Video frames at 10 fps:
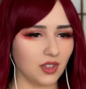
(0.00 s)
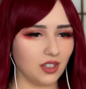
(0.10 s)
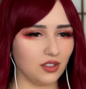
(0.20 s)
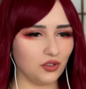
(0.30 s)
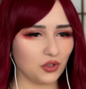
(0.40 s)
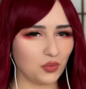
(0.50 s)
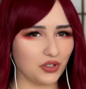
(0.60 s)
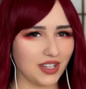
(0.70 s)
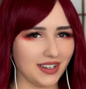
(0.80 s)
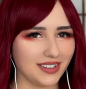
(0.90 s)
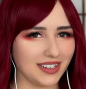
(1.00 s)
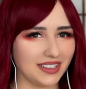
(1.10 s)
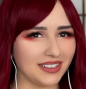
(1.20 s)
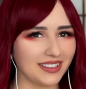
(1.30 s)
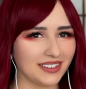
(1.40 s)
Is he just
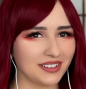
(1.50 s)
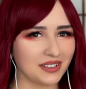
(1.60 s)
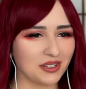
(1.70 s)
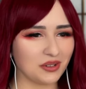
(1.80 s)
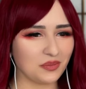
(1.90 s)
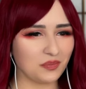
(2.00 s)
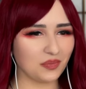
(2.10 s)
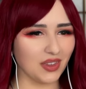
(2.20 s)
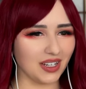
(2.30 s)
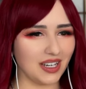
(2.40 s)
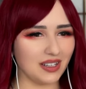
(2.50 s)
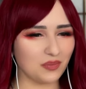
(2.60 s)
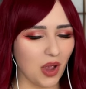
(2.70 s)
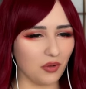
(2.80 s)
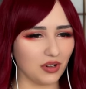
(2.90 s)
pretending that he's
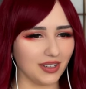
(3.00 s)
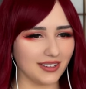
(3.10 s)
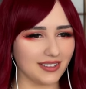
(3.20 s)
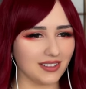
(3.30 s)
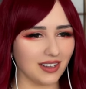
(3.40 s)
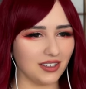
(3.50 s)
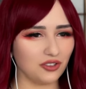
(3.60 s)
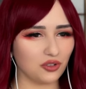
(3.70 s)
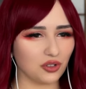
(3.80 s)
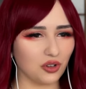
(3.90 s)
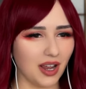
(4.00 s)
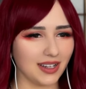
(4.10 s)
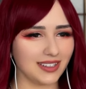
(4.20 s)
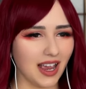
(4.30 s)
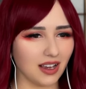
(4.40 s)
powerless and he's just gonna
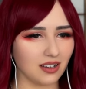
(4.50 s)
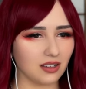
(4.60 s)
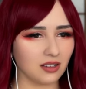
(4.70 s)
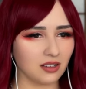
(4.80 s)
attack?